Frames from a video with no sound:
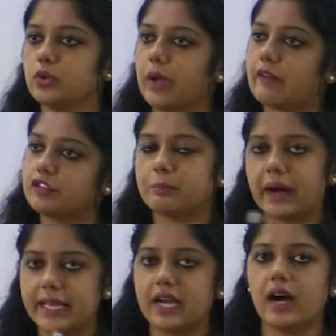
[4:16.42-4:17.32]
you have to
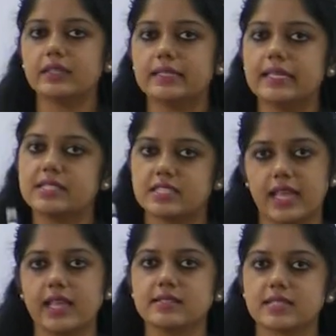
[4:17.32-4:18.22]
by heart these
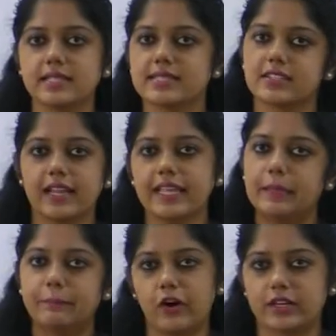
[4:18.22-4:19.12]
states. It is really
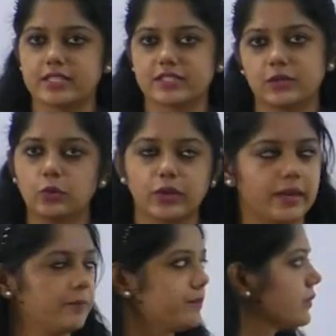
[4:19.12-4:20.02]
important.
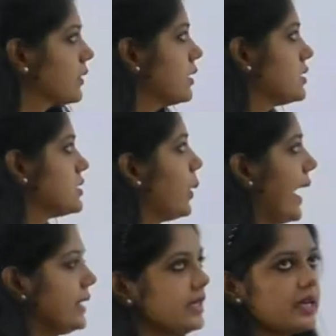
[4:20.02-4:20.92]
Okay. So
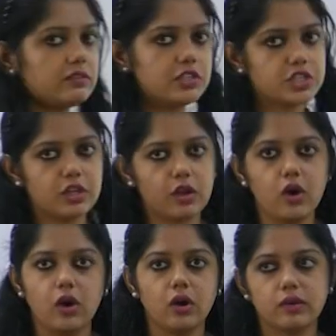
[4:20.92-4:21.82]
anti-conversion
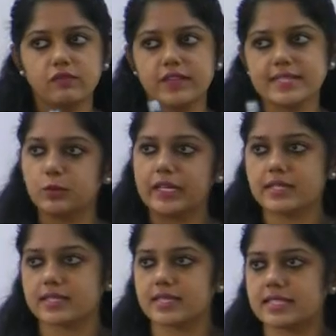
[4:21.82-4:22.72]
law. First we
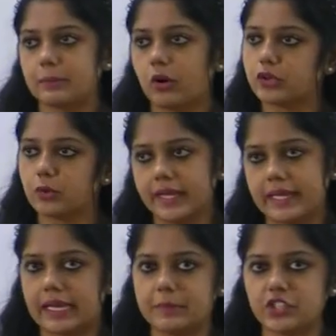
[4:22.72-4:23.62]
discussed about
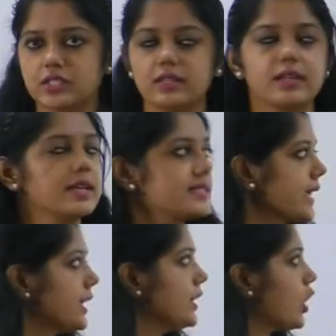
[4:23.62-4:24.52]
Rohini Commission.
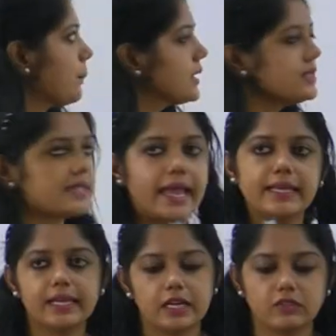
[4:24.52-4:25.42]
Second topic is
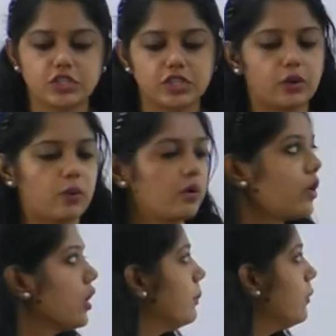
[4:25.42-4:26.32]
anti-conversion law.
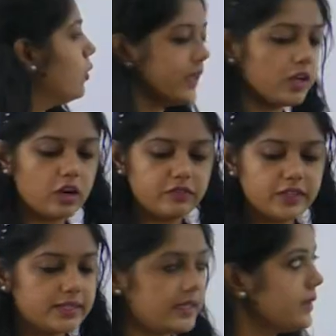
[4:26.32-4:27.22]
Moving on
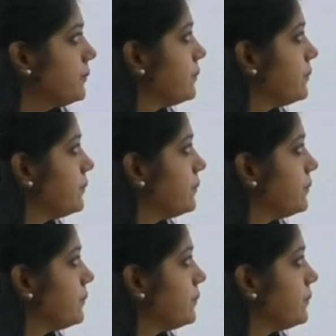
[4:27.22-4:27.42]
further,